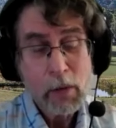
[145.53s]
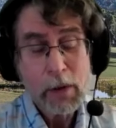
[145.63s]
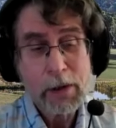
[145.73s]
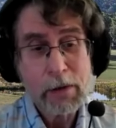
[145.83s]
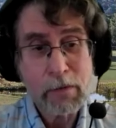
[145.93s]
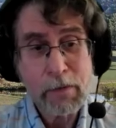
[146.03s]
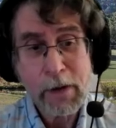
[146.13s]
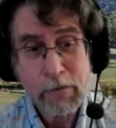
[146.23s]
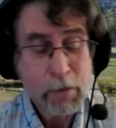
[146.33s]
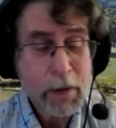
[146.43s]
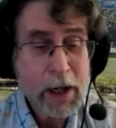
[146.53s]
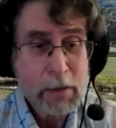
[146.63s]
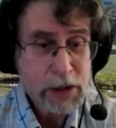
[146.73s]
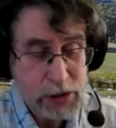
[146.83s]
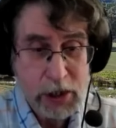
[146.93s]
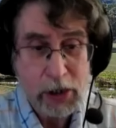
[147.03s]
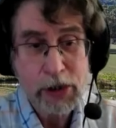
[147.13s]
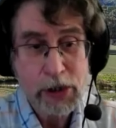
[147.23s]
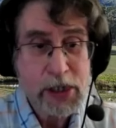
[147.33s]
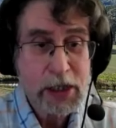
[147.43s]
Well, the microbiome is the
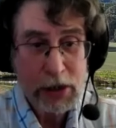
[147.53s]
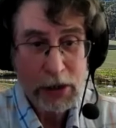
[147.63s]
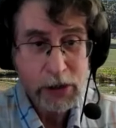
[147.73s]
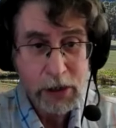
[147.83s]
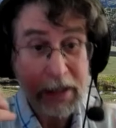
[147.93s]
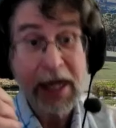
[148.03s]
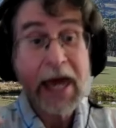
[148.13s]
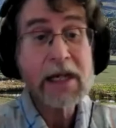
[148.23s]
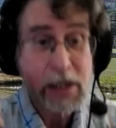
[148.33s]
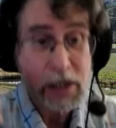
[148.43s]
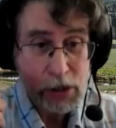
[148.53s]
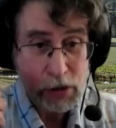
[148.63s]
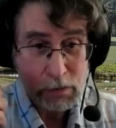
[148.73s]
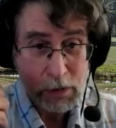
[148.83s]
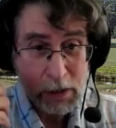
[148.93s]
large intestines at the end of the tube.